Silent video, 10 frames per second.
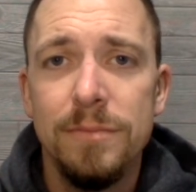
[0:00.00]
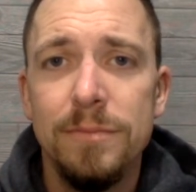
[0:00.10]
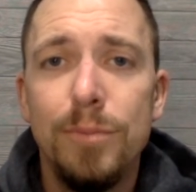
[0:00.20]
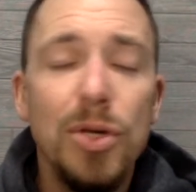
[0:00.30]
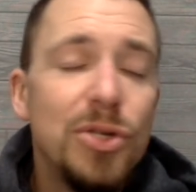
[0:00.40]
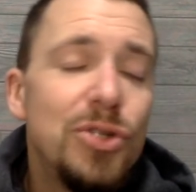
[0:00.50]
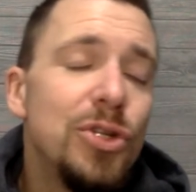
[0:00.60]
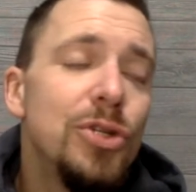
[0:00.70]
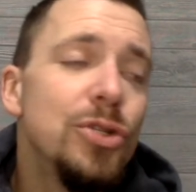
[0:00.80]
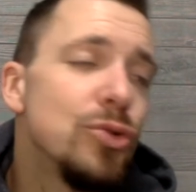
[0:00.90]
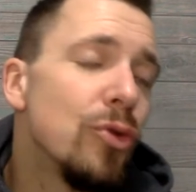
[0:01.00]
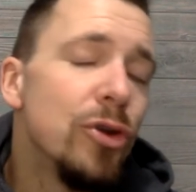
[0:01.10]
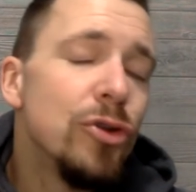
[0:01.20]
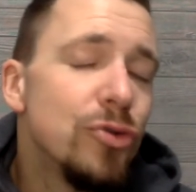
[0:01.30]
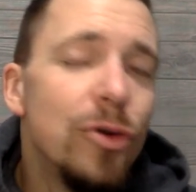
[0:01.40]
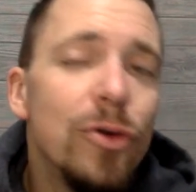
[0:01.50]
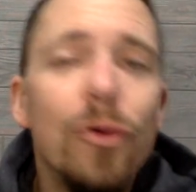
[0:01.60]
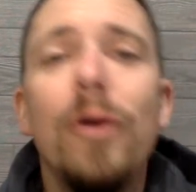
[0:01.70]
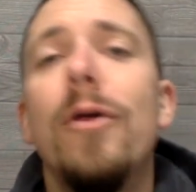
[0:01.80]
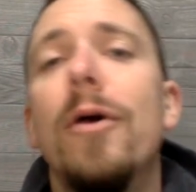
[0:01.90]
P C in twenty
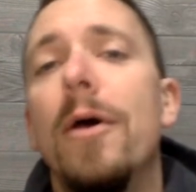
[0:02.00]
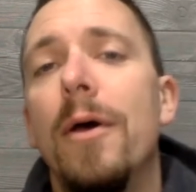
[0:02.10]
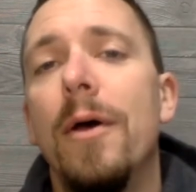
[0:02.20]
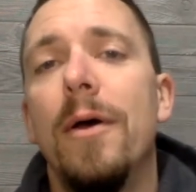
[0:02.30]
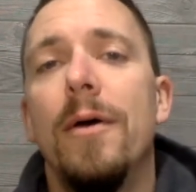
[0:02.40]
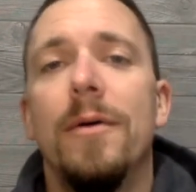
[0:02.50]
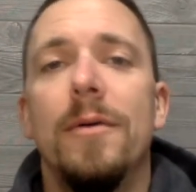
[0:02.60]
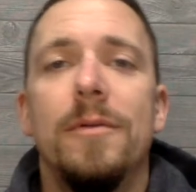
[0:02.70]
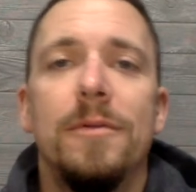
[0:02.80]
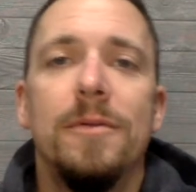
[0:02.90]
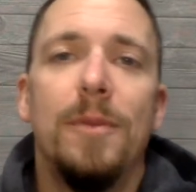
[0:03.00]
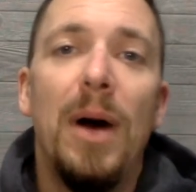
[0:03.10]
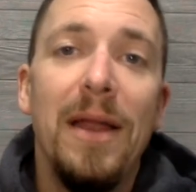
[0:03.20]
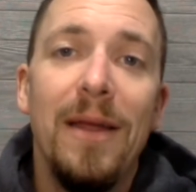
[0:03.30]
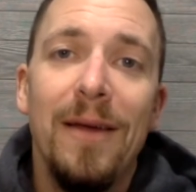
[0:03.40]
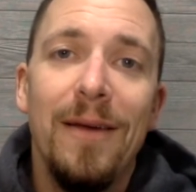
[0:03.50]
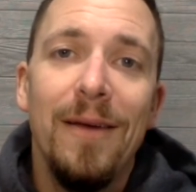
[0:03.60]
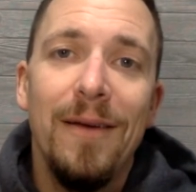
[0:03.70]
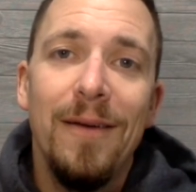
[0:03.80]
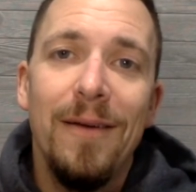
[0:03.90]
twenty-one. But
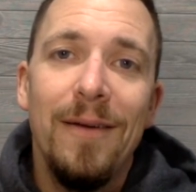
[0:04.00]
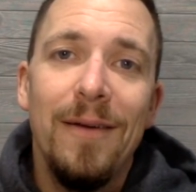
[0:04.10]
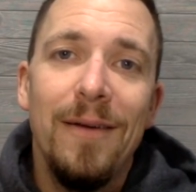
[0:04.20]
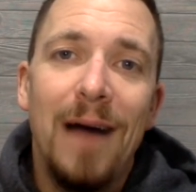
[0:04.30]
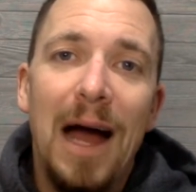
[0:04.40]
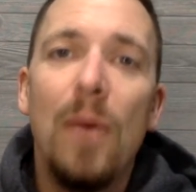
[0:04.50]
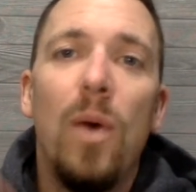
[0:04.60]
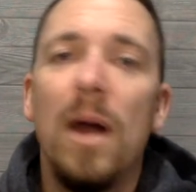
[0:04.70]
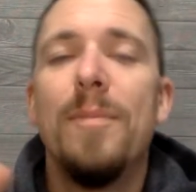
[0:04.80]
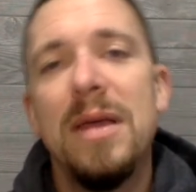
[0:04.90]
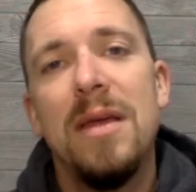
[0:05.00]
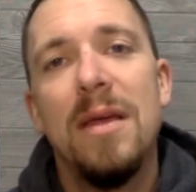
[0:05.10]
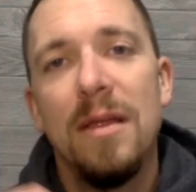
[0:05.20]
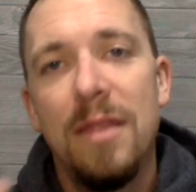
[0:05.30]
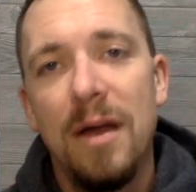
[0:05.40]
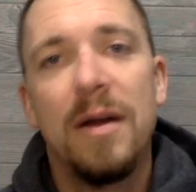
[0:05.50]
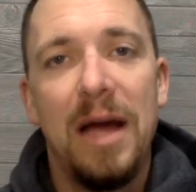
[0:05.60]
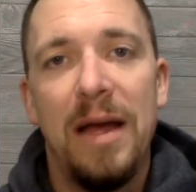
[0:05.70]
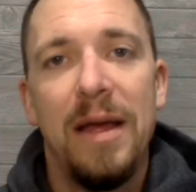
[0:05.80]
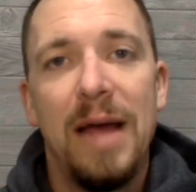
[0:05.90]
I want to be their
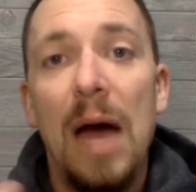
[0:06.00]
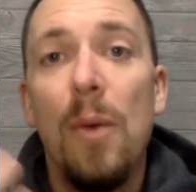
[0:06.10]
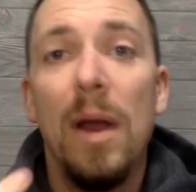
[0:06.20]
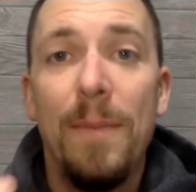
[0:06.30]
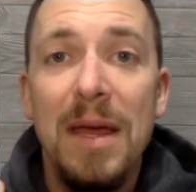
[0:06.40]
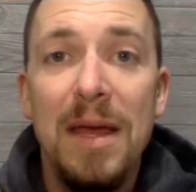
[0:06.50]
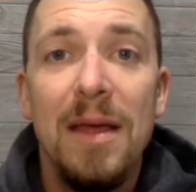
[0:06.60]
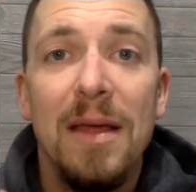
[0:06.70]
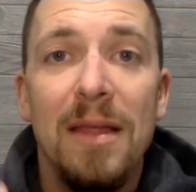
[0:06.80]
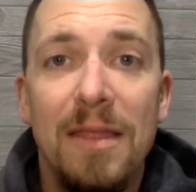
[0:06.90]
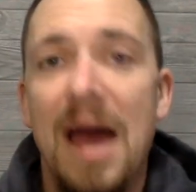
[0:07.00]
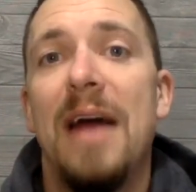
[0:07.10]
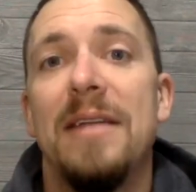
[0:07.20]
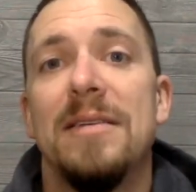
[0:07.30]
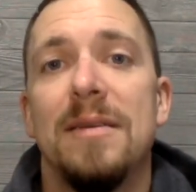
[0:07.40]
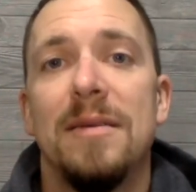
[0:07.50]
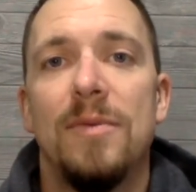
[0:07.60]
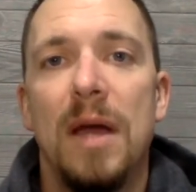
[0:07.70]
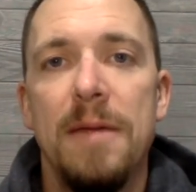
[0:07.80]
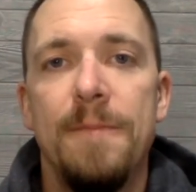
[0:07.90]
guy. I want to be that.
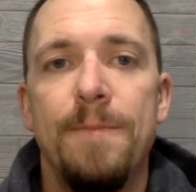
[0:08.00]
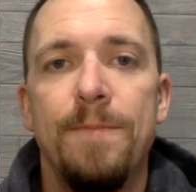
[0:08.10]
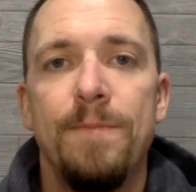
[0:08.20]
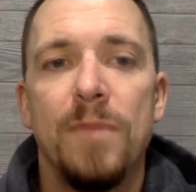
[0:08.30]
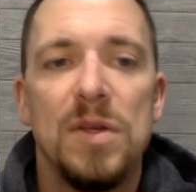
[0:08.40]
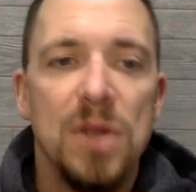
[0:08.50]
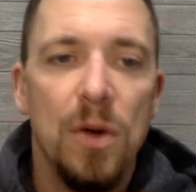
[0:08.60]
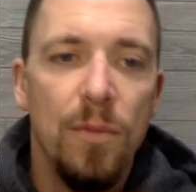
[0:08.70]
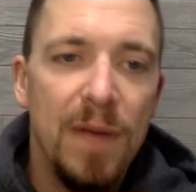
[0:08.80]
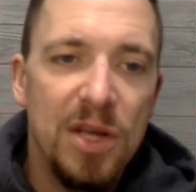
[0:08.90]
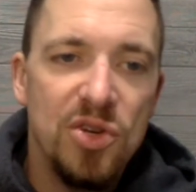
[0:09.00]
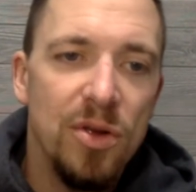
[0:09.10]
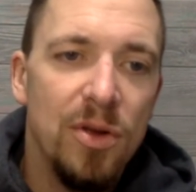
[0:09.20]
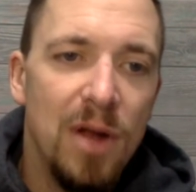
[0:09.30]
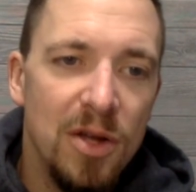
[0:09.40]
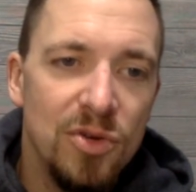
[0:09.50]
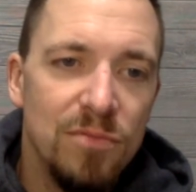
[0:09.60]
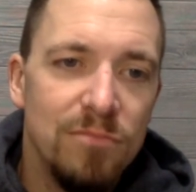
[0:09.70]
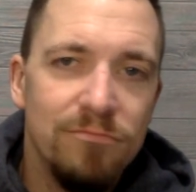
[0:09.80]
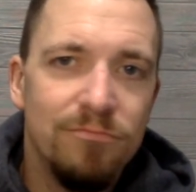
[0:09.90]
Right? So make sure you're not,
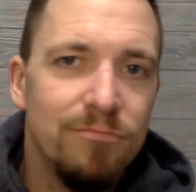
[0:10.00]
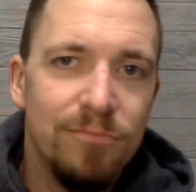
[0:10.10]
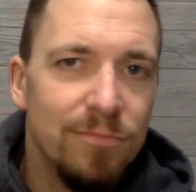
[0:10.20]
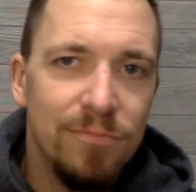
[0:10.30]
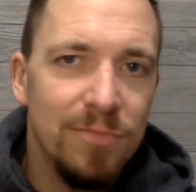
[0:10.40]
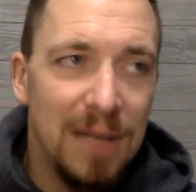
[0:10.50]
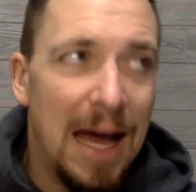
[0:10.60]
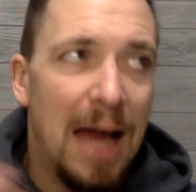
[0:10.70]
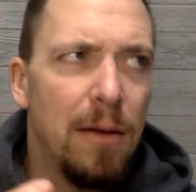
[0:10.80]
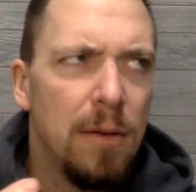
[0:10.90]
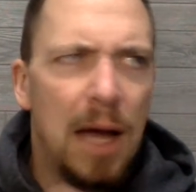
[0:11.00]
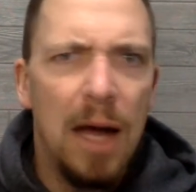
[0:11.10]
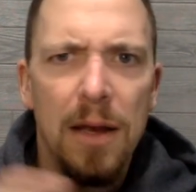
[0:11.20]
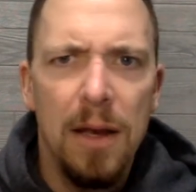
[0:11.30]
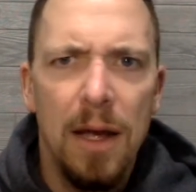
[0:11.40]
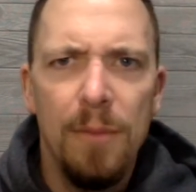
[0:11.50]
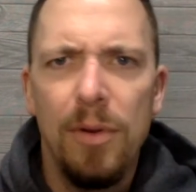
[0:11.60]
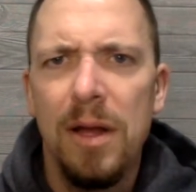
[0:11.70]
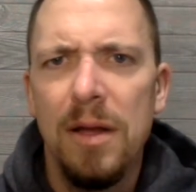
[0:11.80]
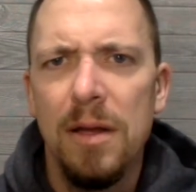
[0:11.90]
not, not, not
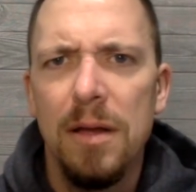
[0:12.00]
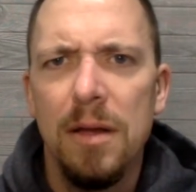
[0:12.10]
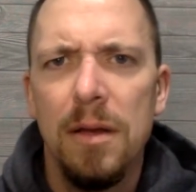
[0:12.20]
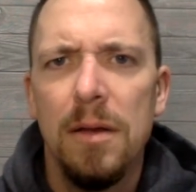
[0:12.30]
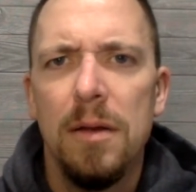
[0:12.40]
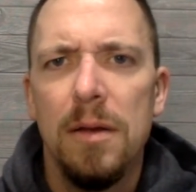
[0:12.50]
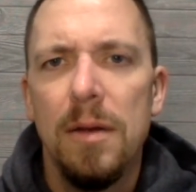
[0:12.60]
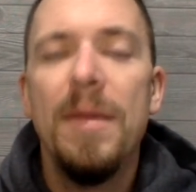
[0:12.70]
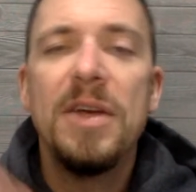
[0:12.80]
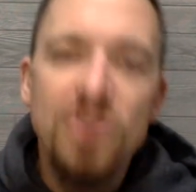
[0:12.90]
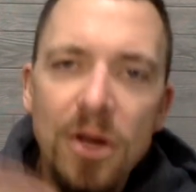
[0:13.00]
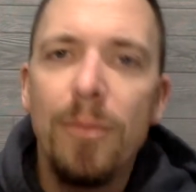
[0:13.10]
branding. Make sure you're